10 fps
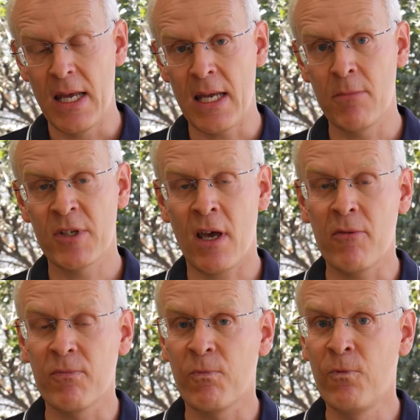Hematite
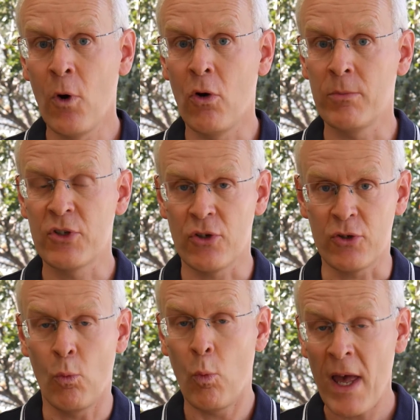forms due to
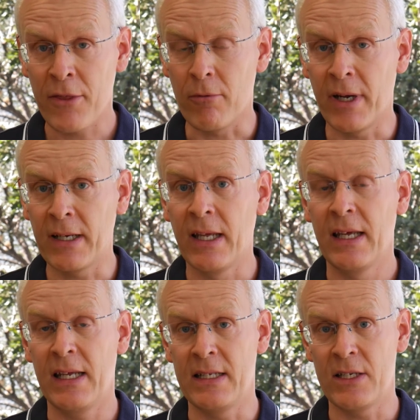weathering
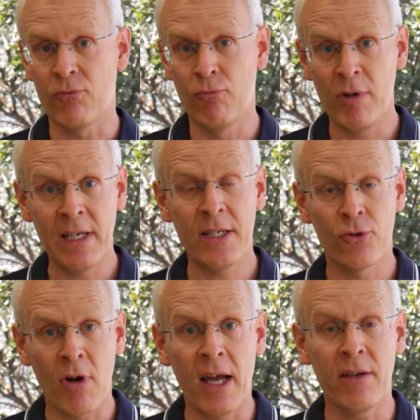in these really
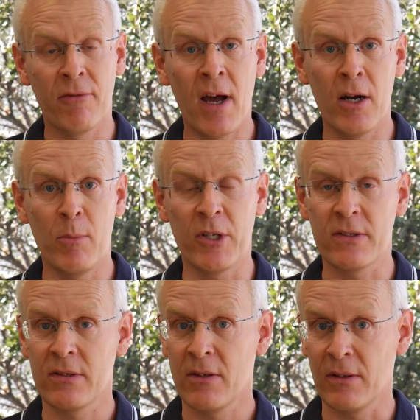dry
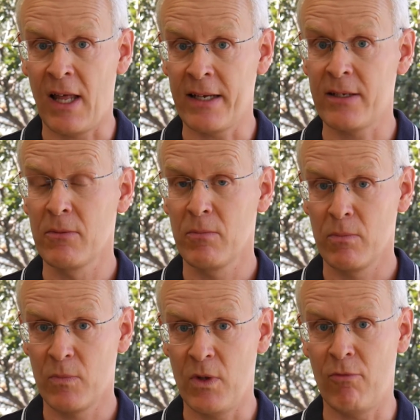environments like
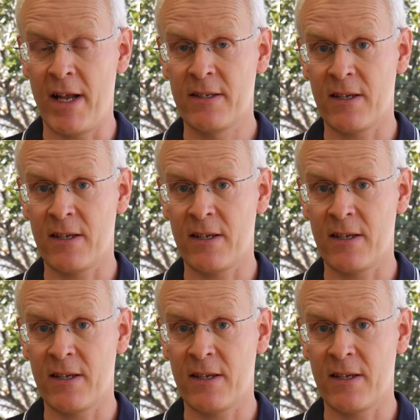the red